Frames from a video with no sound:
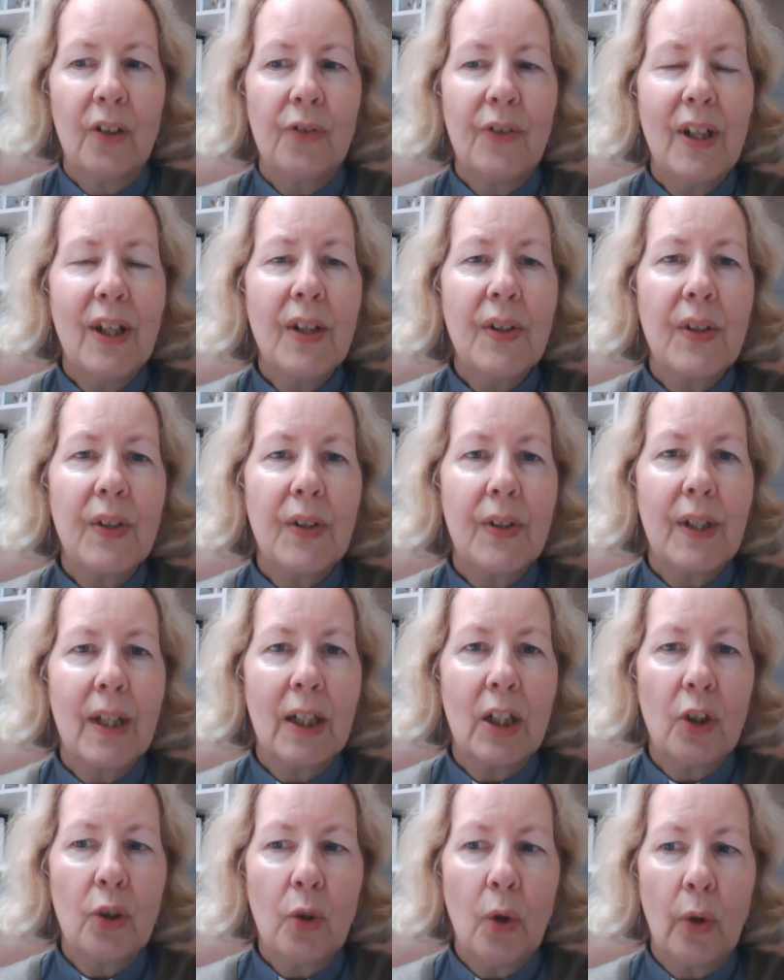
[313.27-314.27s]
Jesus
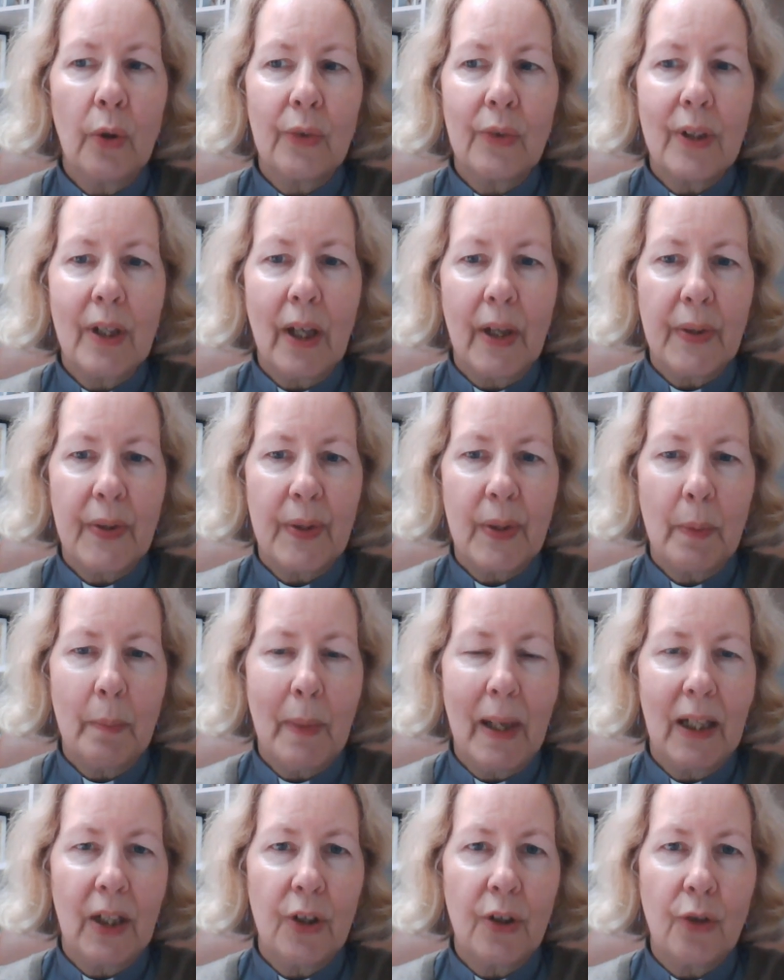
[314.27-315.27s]
did not just
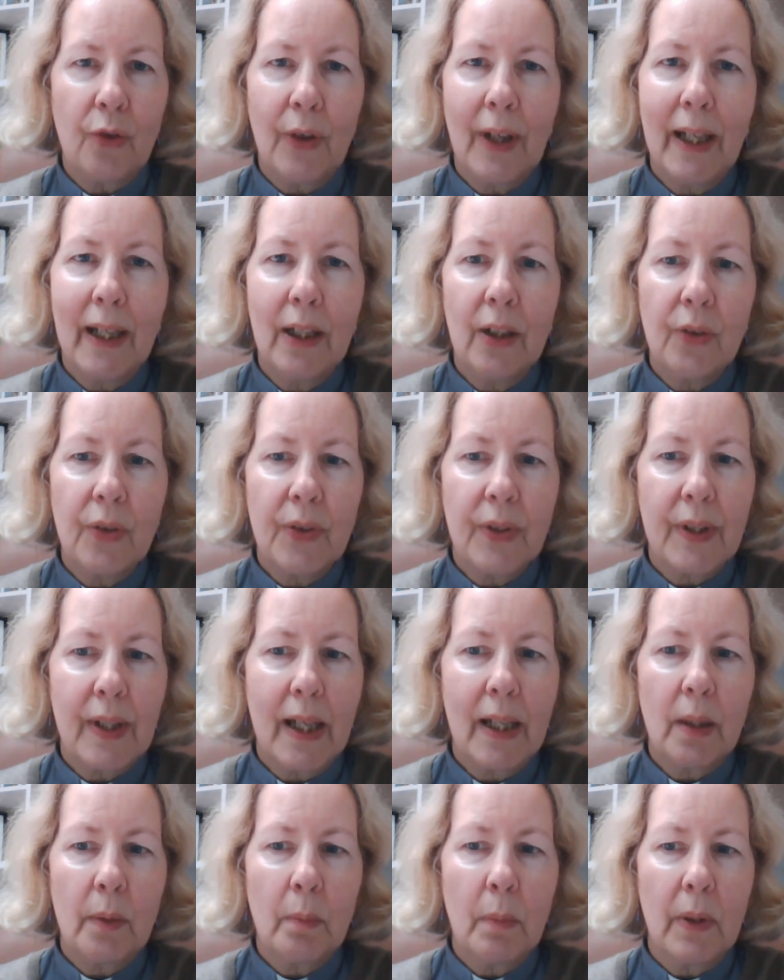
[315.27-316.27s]
make strange
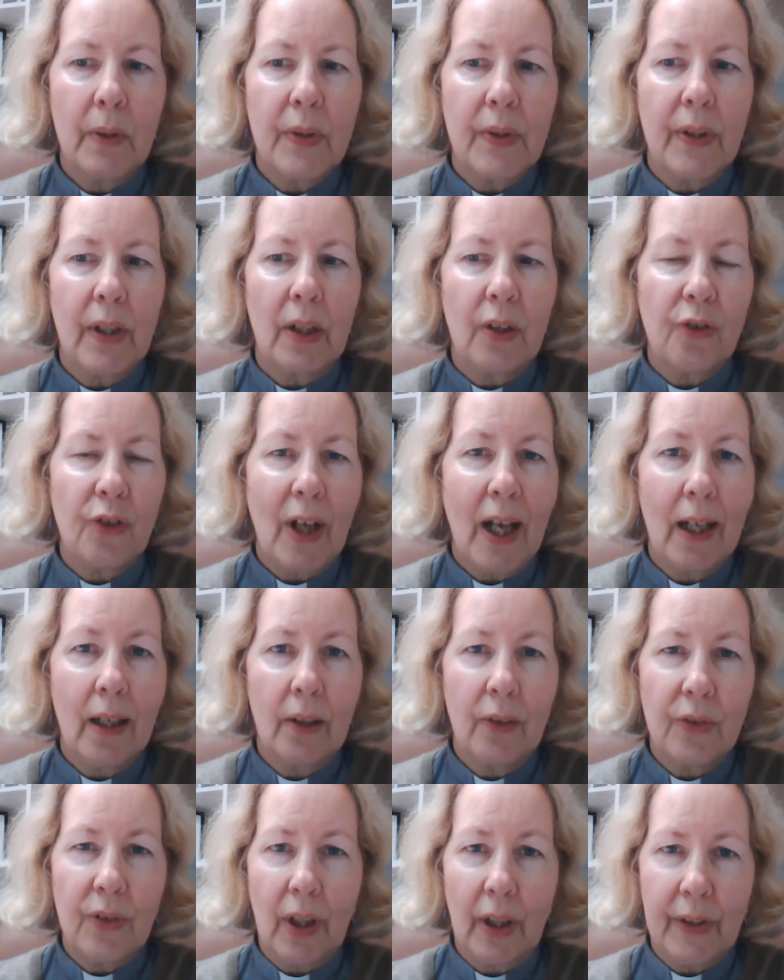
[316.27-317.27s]
statements that
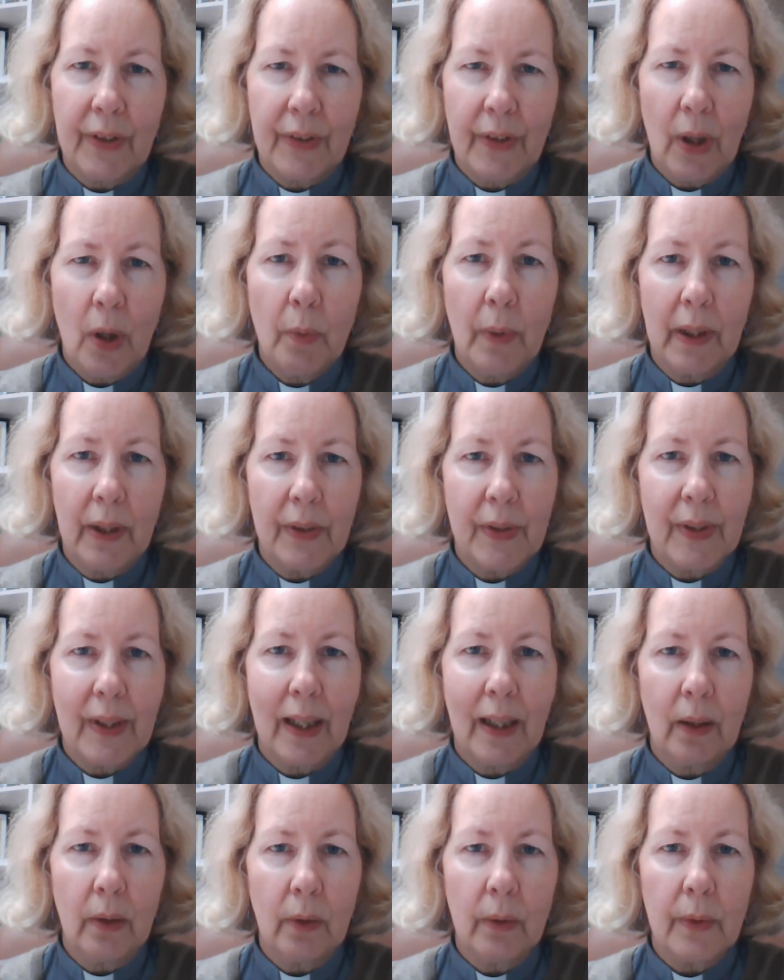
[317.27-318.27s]
challenge our sewing
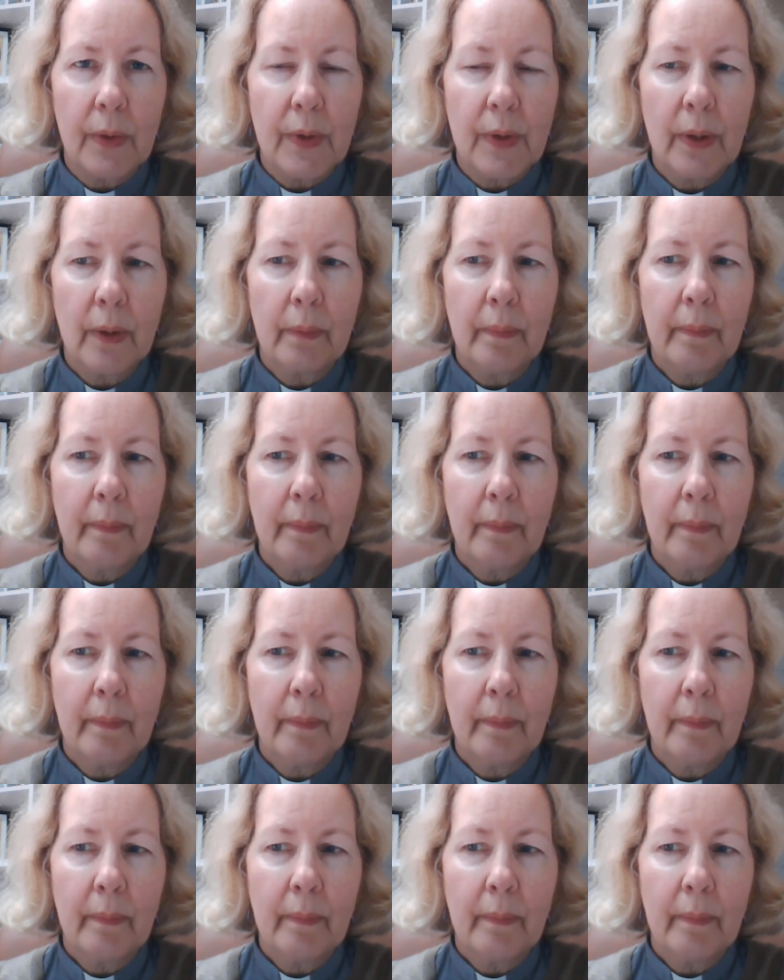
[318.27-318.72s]
skills.